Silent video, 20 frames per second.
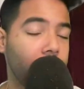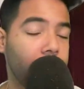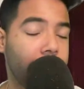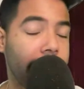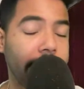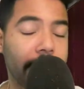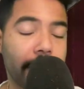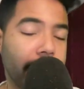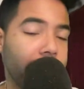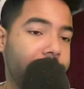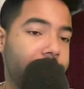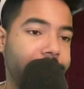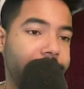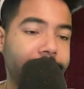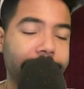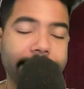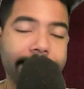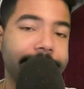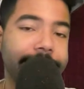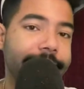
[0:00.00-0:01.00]
And he
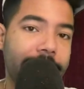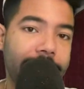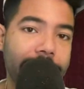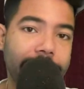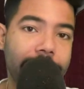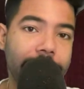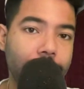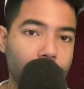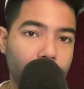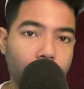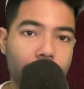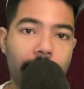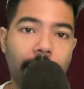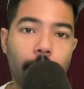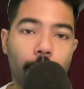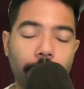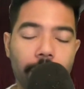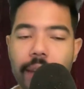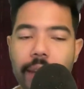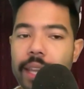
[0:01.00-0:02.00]
didn't exactly do that
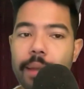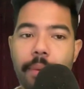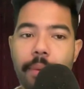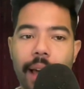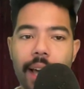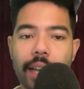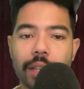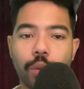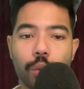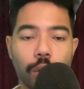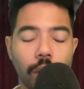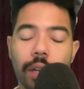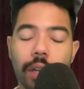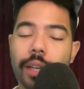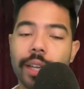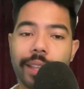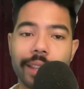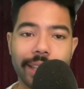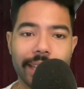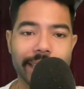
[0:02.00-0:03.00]
with the D-backs when you
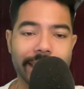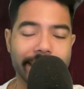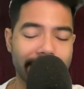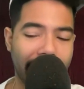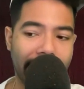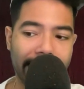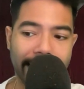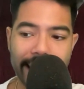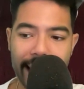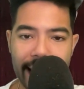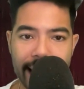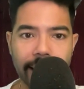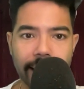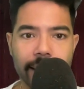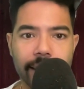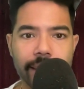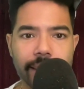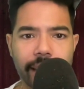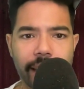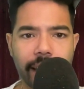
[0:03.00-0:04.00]
look at the Zach
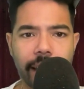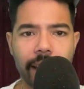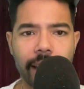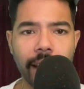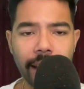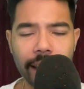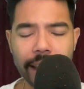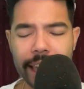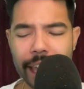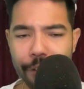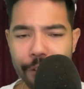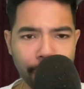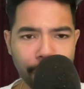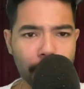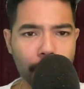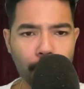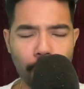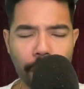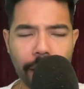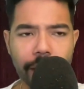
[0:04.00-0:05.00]
Gallens and even the
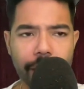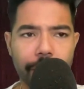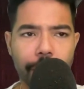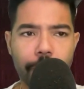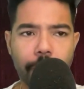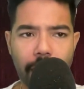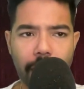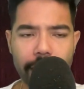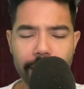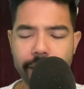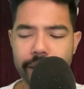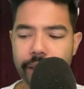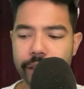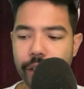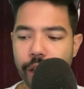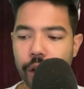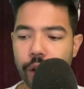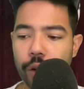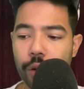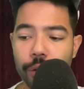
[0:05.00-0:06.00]
Brandon Fotts. And
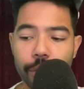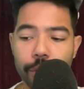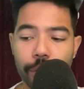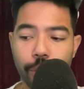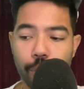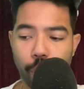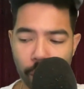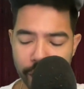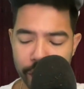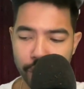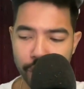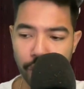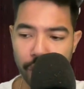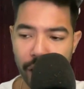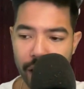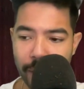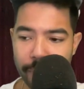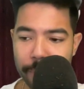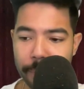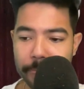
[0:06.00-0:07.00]
so Brent
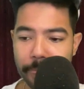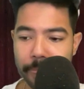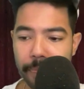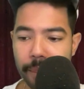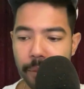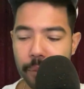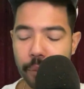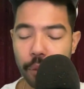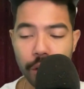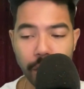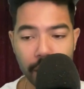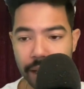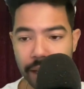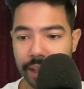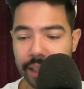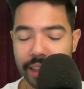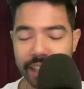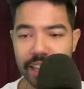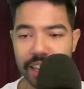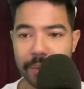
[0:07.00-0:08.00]
Strom, when you look
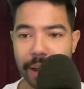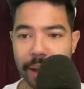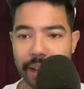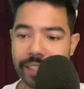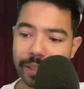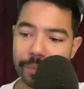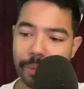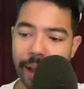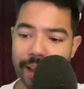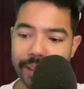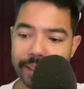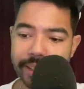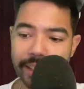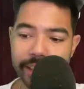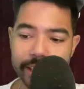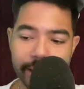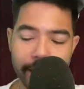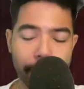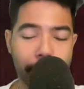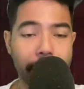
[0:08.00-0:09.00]
at the D-backs this past
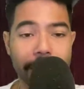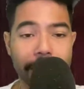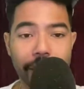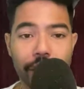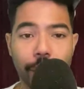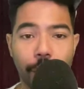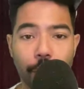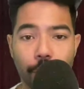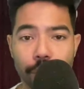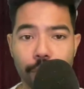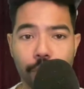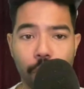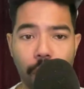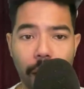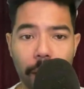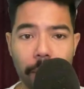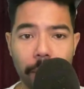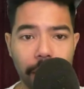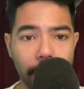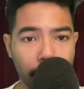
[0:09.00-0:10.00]
season, pitching was
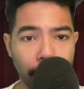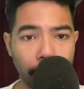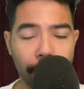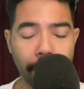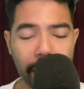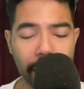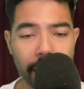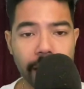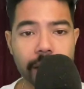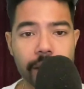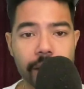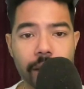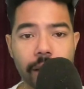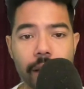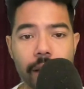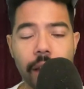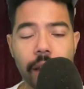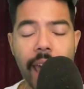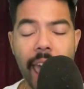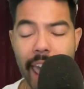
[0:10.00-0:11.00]
probably their biggest
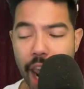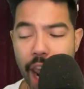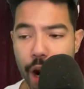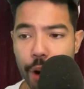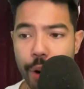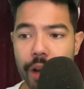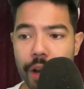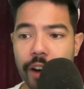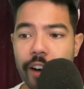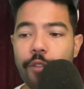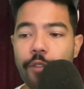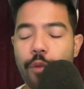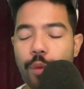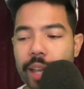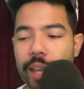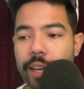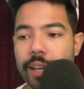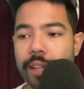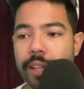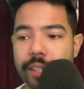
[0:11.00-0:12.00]
area of
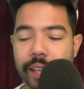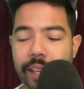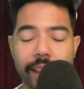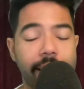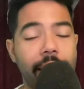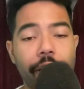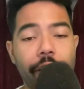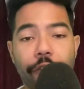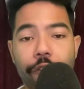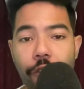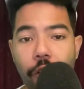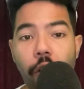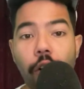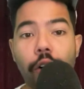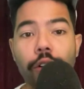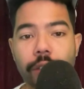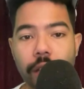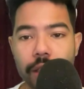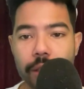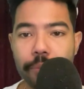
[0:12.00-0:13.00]
weakness, and that
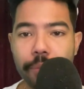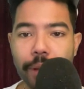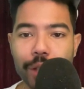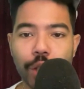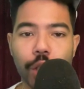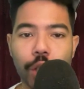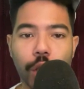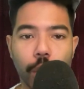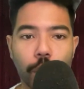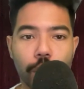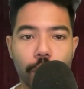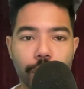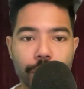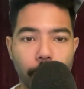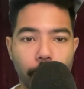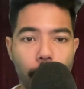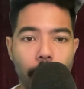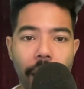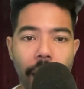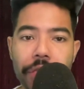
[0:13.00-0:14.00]
falls on the pitching coach.
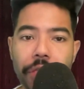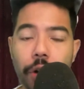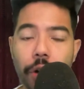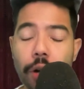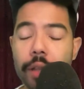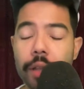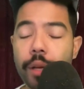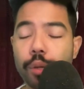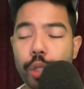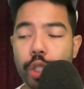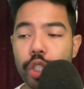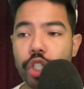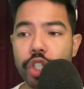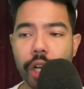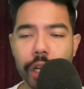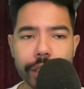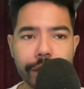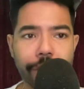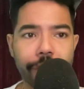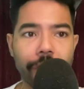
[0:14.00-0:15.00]
So I thought it was
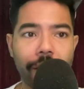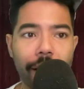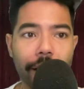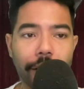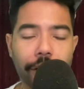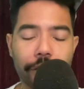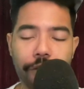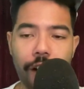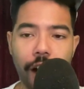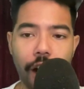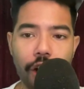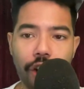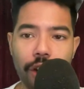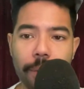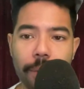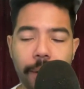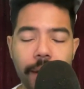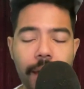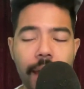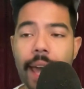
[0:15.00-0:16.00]
justified to fire
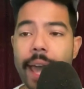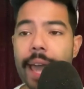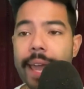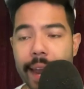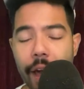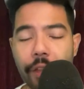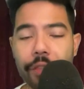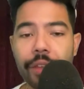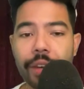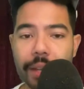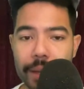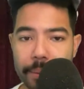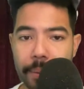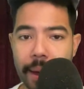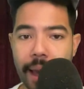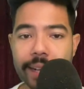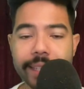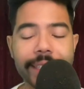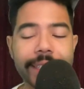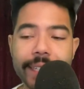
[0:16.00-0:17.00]
him, and now the
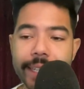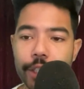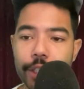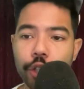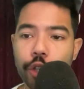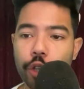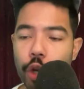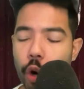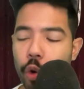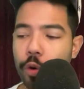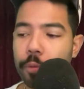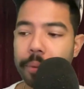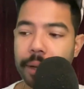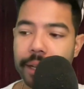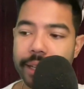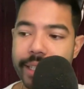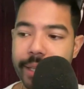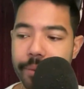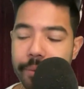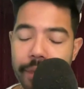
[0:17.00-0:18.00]
D-backs need to go
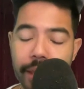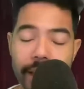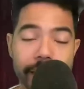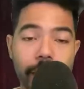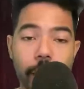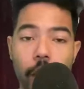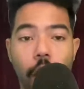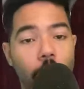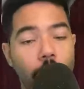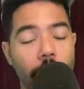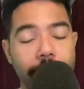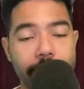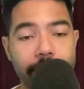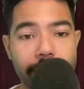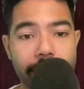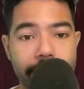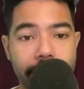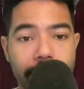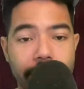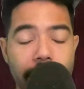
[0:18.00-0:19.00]
replace him this
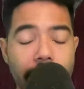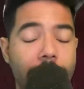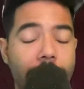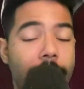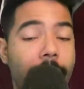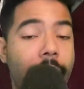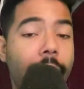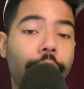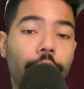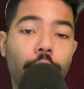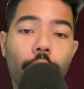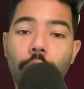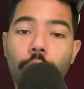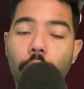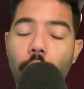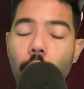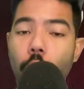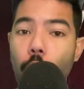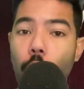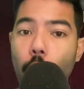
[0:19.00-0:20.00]
offseason. I don't
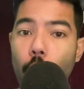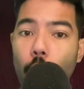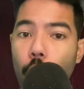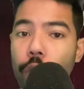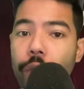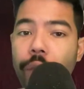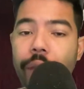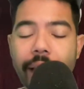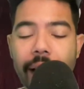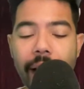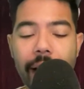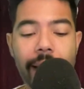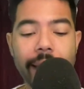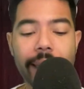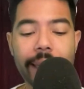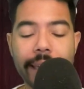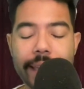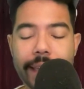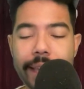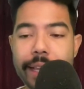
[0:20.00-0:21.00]
know who the guy
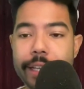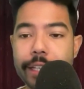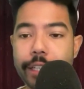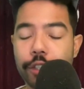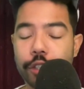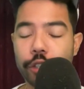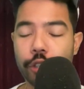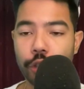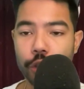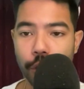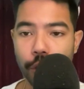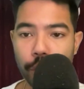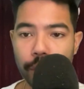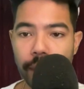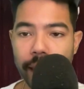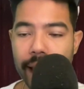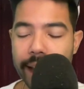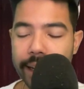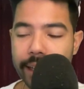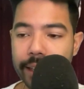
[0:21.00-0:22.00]
is to do
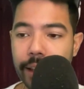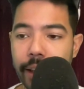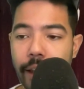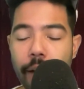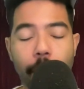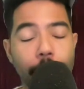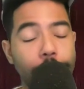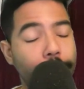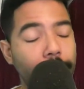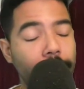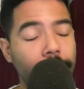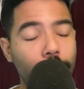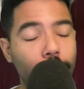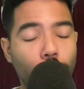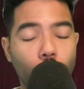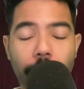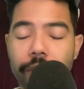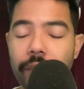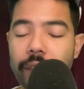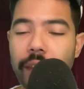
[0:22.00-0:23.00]
that, but
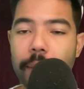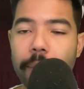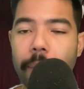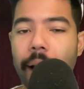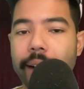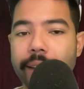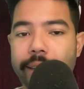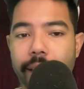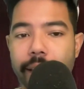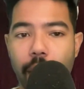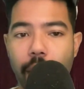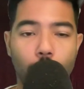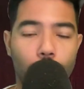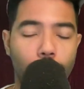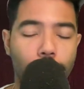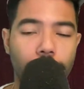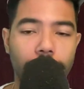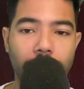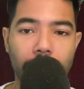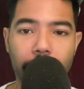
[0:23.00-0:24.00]
whoever the D-backs sign
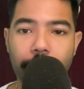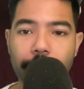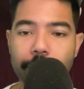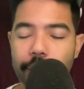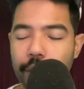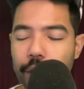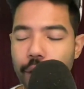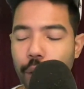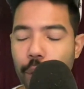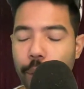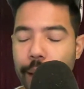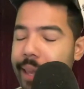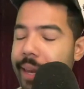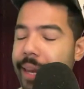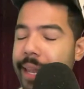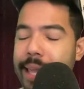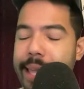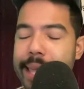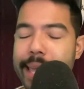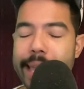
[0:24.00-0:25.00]
will definitely do an
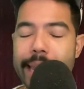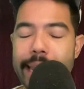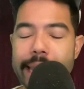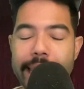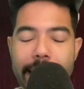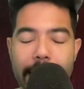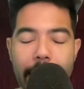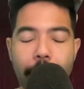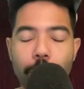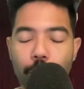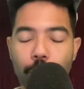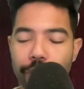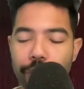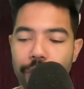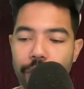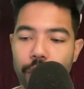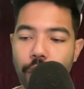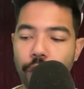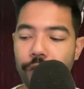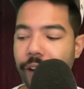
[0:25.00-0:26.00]
in-depth
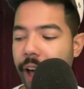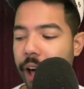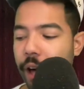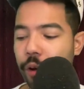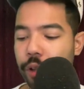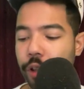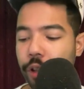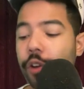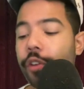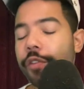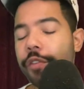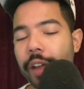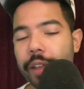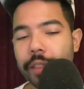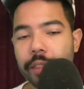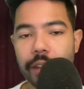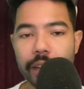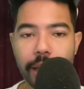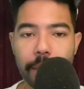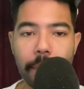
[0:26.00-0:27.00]
review of how he'll affect
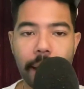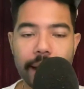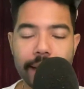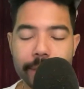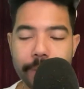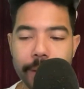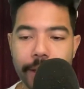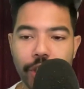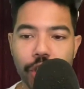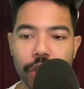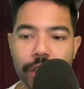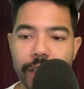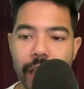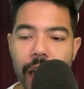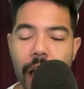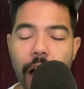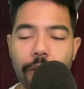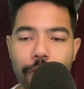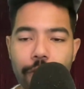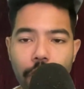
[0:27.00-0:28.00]
the D-backs pitching
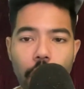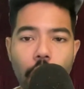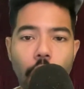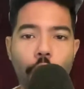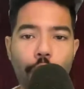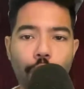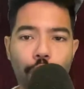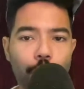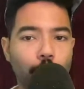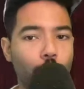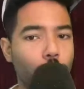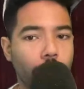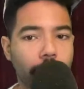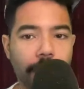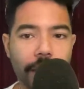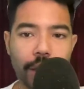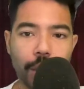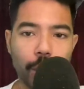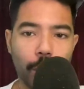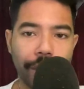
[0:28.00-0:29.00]
staff for
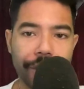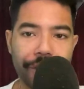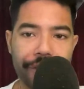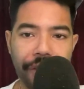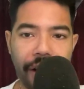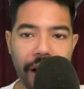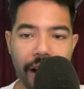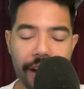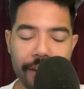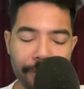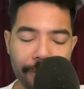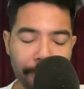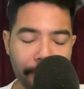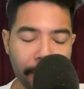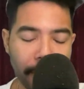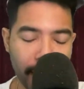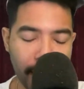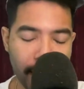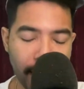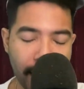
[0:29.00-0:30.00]
2025.
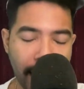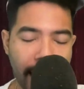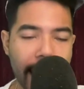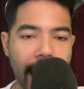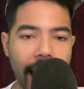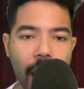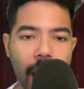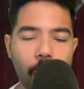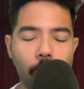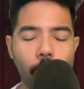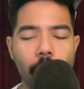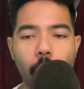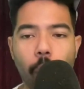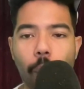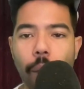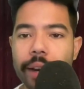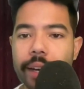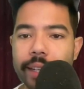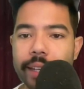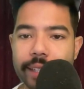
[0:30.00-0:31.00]
And now I
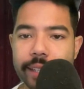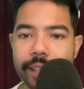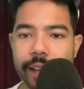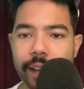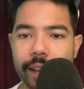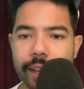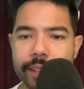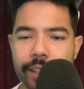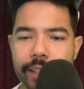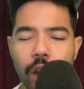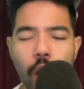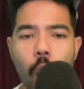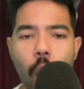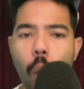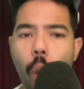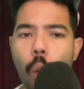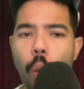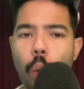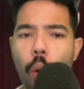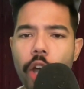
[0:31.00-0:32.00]
want to discuss
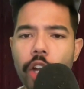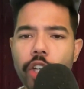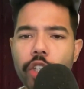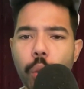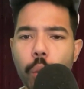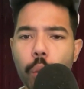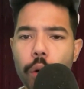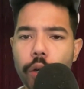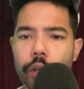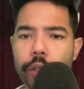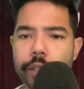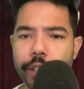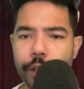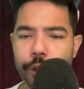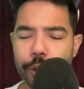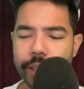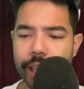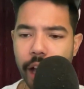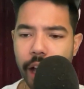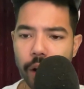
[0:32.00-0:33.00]
which World
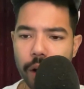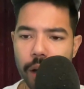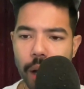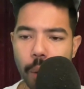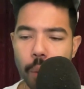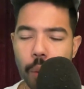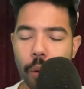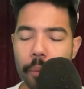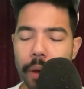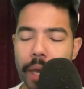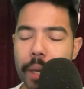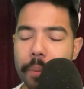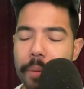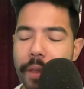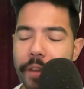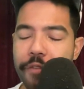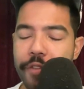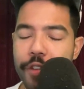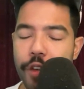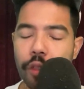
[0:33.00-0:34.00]
Series outcome will make me
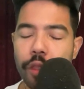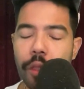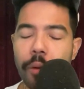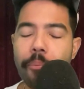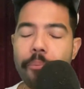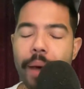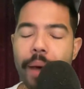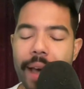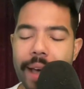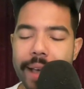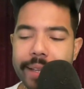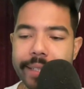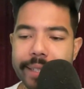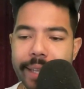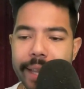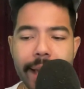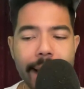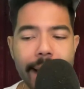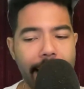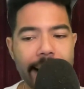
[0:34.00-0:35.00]
feel the best
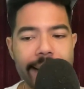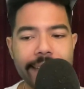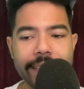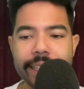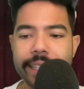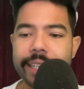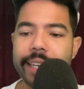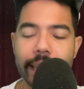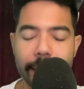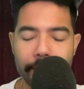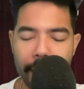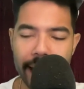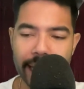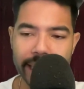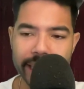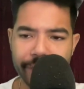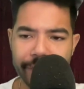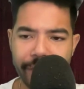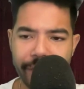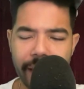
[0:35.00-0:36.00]
as the
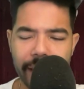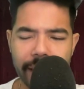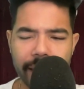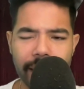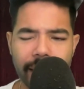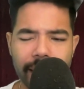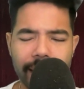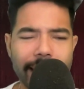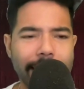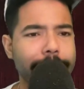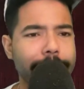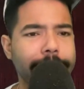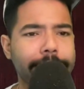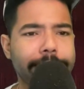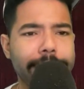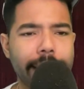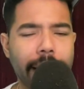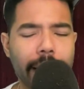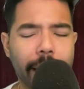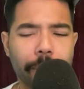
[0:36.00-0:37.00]
D-backs fan. In
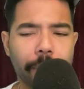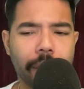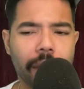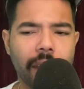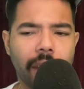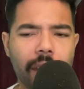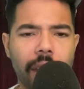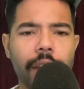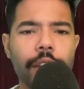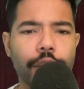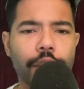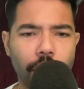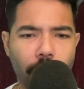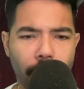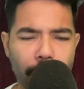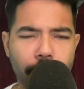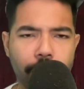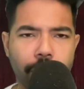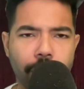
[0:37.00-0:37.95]
segment number